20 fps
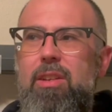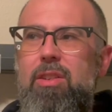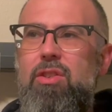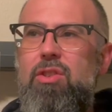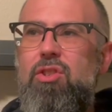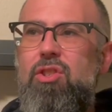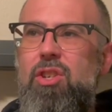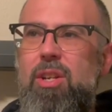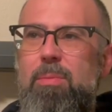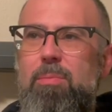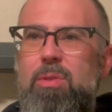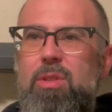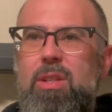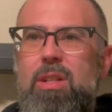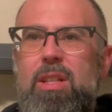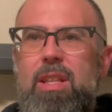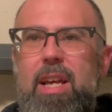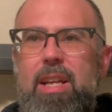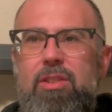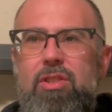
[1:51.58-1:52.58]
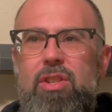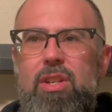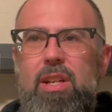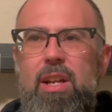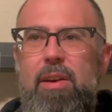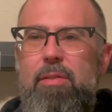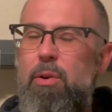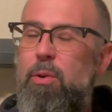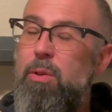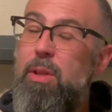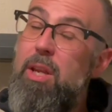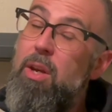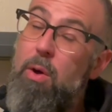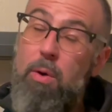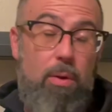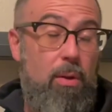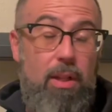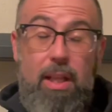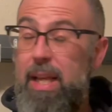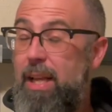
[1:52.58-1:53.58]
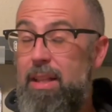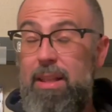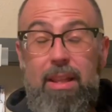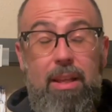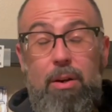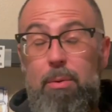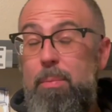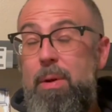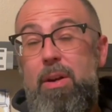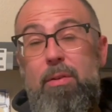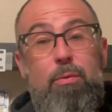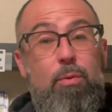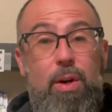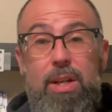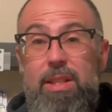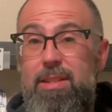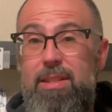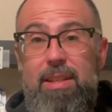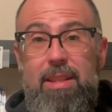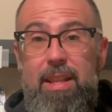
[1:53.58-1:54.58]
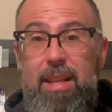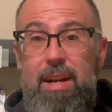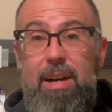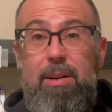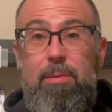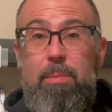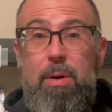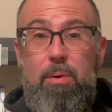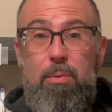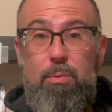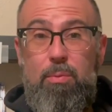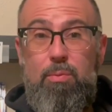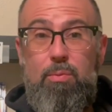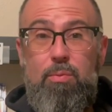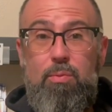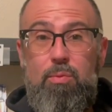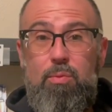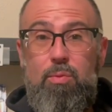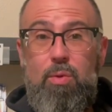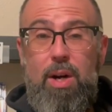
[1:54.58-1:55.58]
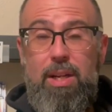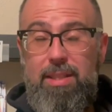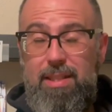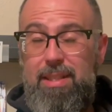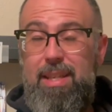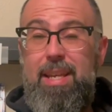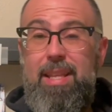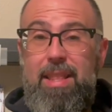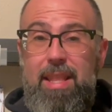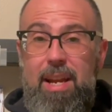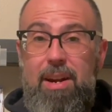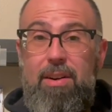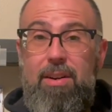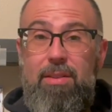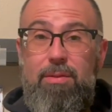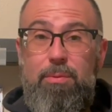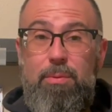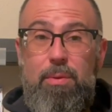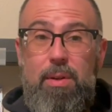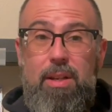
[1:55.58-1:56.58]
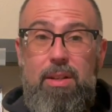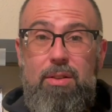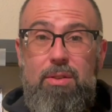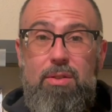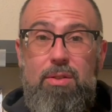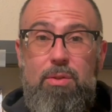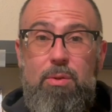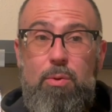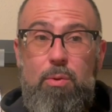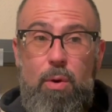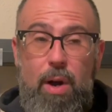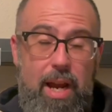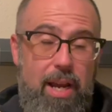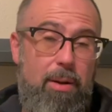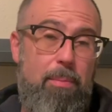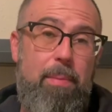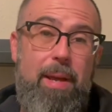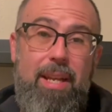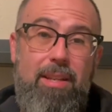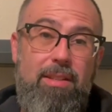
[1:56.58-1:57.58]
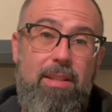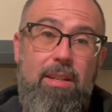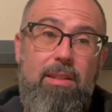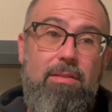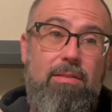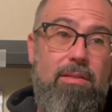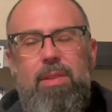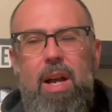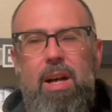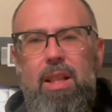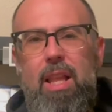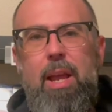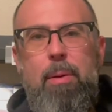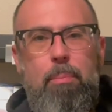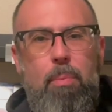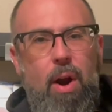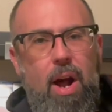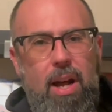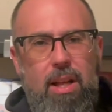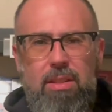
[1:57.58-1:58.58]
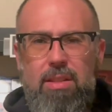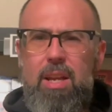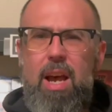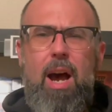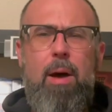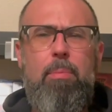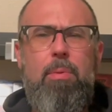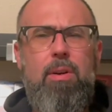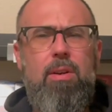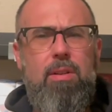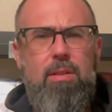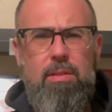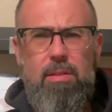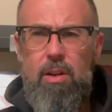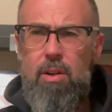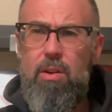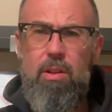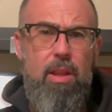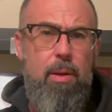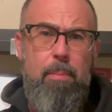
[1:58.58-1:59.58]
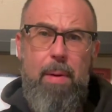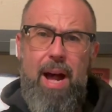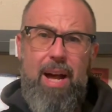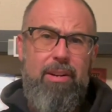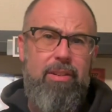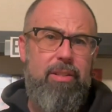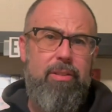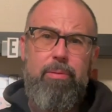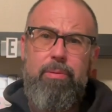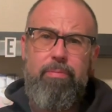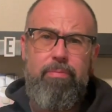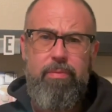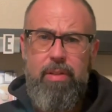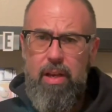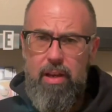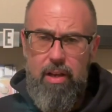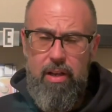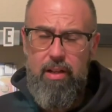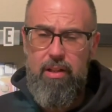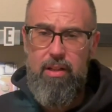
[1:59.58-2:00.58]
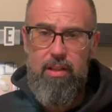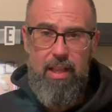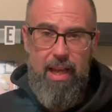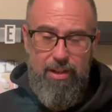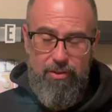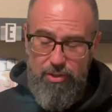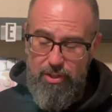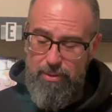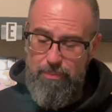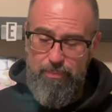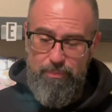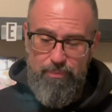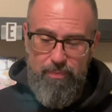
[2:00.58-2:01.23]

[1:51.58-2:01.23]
Jim's collection, I only know like a little bit of what's in there, but what's in there is quite amazing. A late bronze, copper, early modern collection.